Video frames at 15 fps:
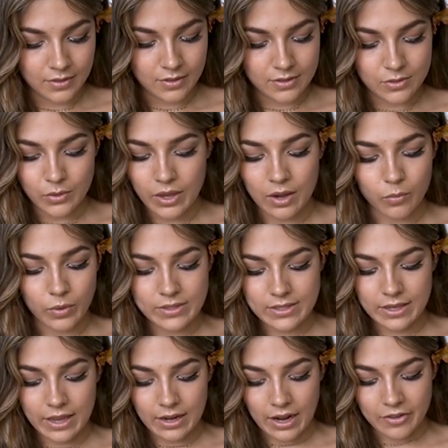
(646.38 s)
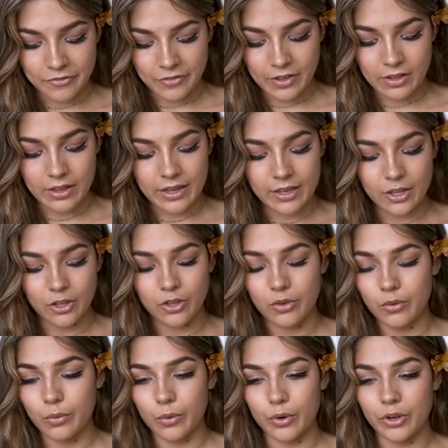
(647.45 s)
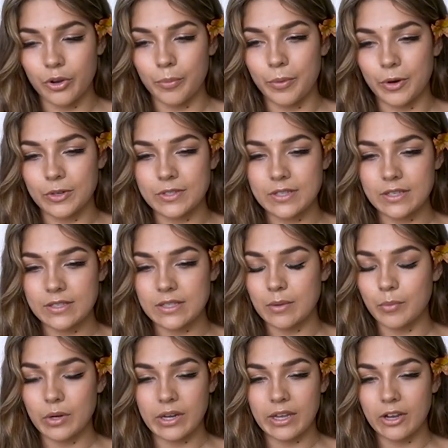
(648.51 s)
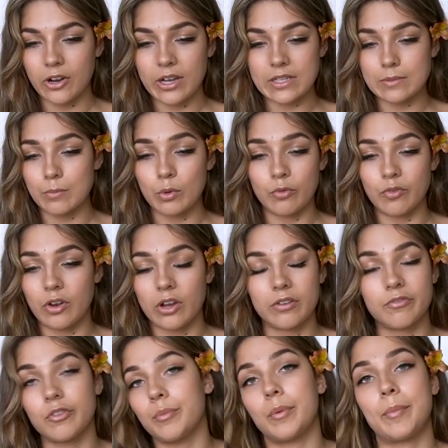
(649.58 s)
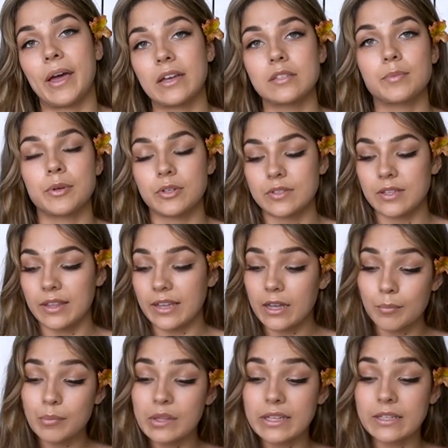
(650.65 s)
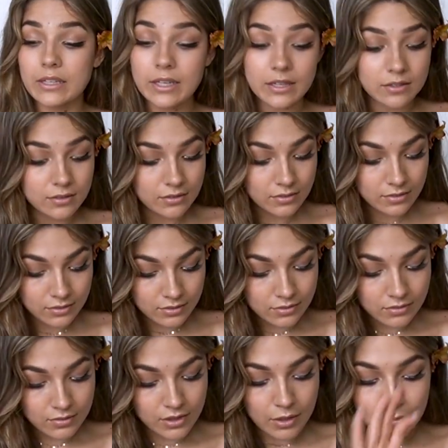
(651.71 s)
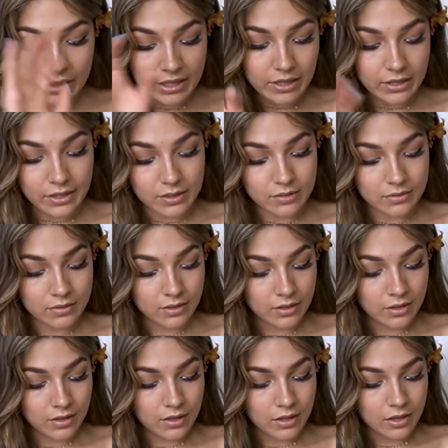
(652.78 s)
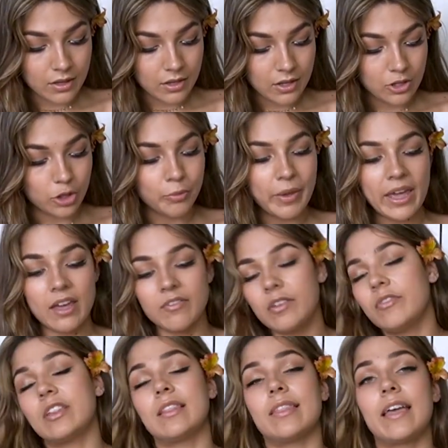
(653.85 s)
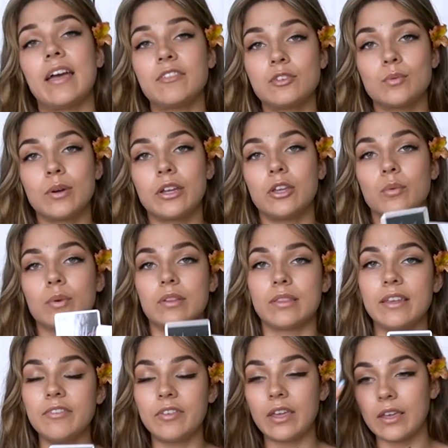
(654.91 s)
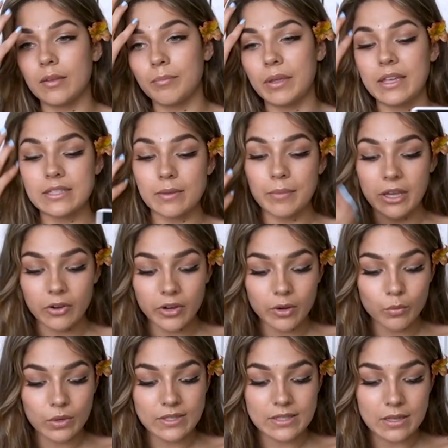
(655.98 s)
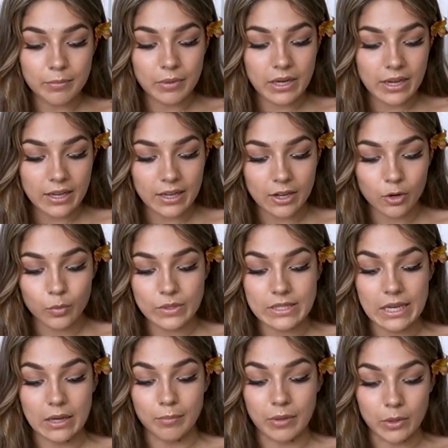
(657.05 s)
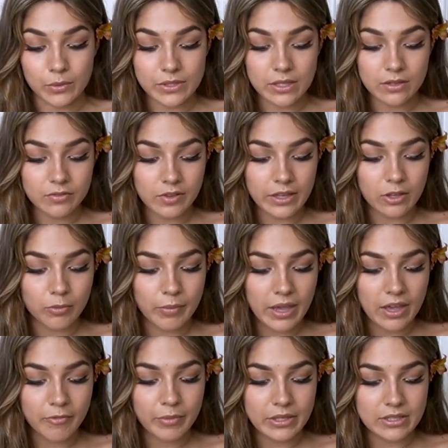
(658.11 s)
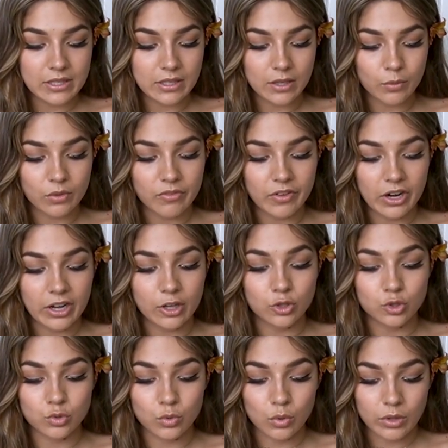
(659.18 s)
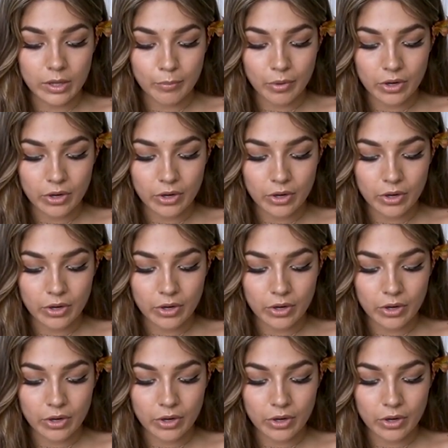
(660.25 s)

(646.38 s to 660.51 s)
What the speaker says: So yeah, once again, I feel like you or your person, someone here has moved on from a past person, like completely, completely. You may have even left where you were living, because I'm hearing where somebody here was like abusive, like you may have been dealing with a very controlling